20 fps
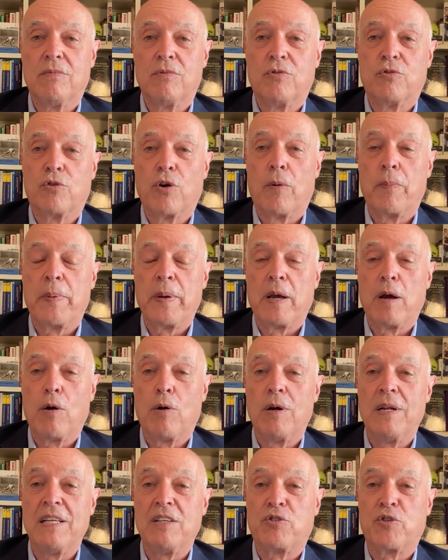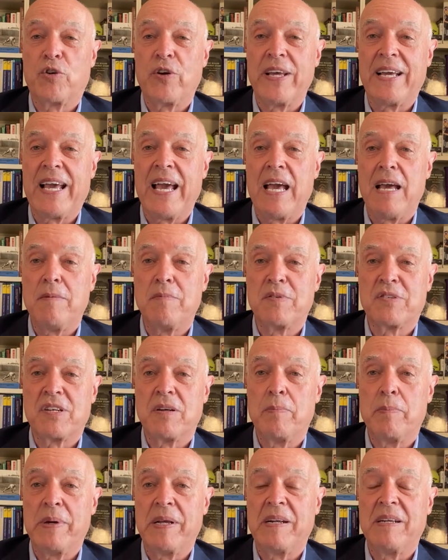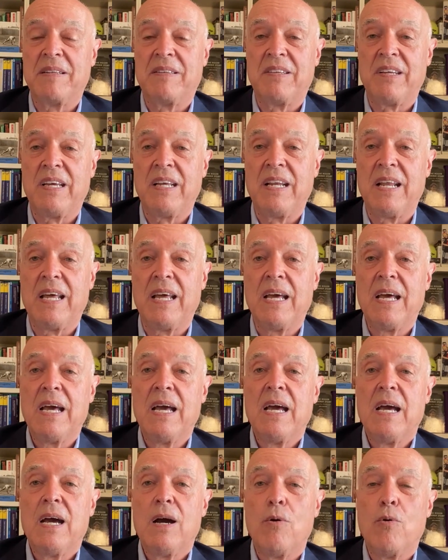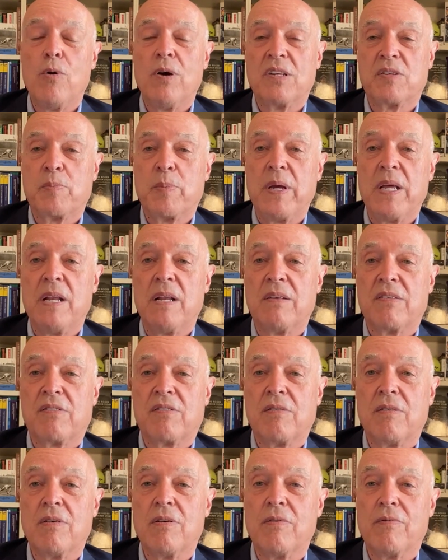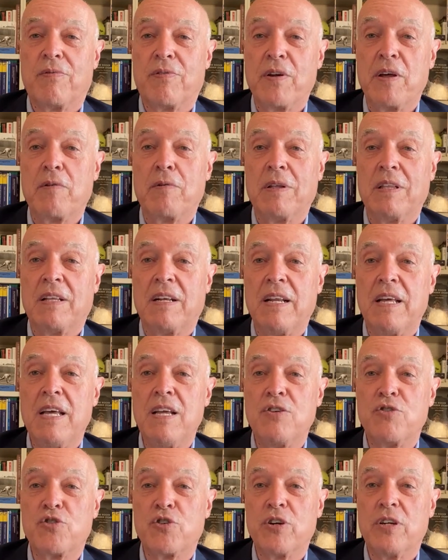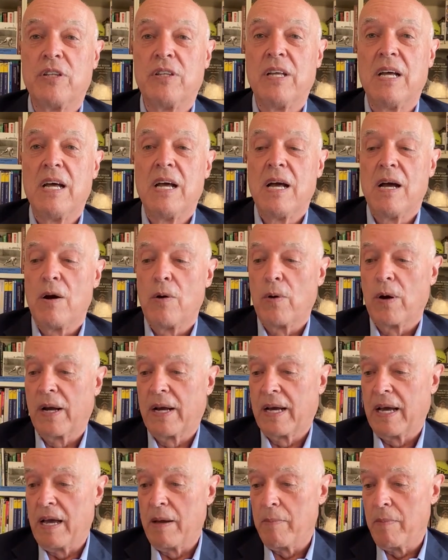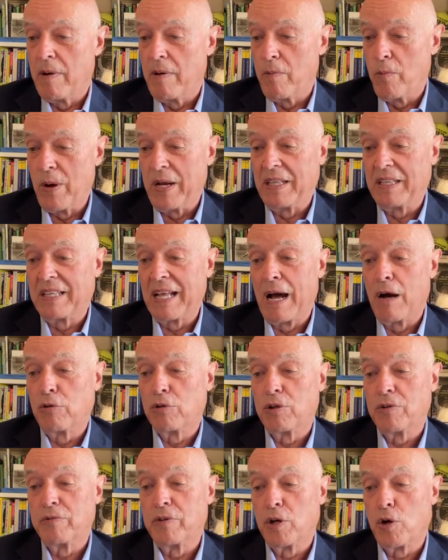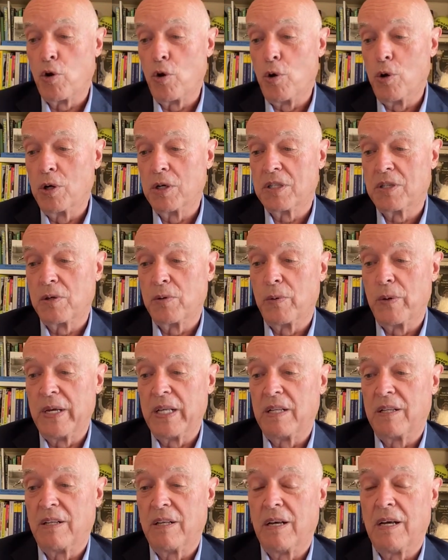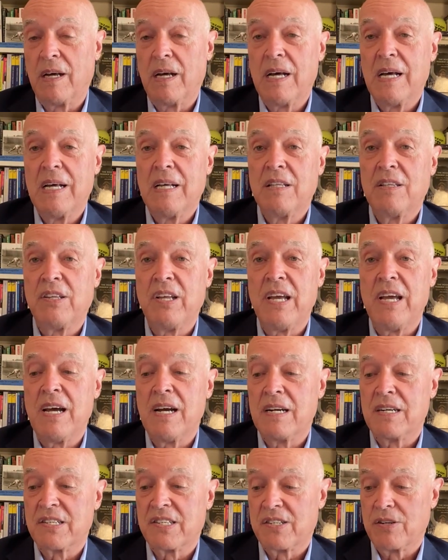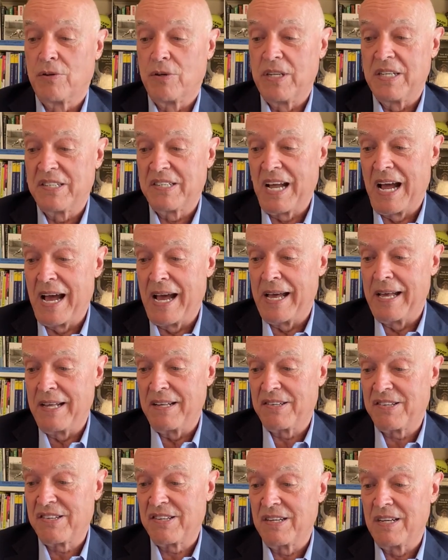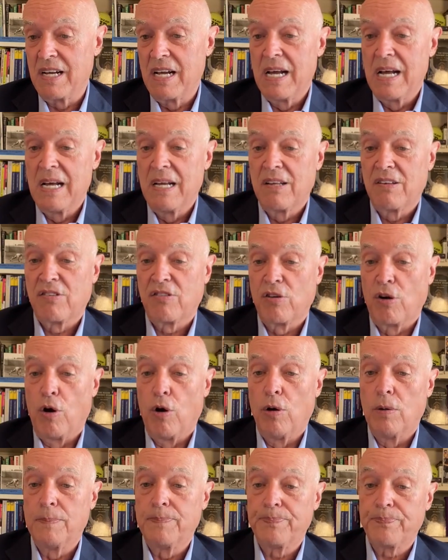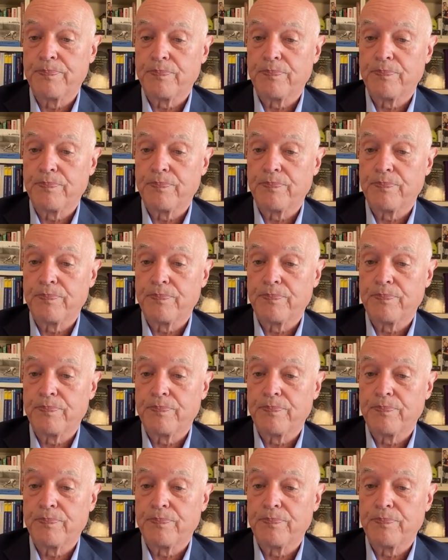dropping only 3 games, and Berrettini, who has been frequently injured, went out of the court with tears on his eyes. So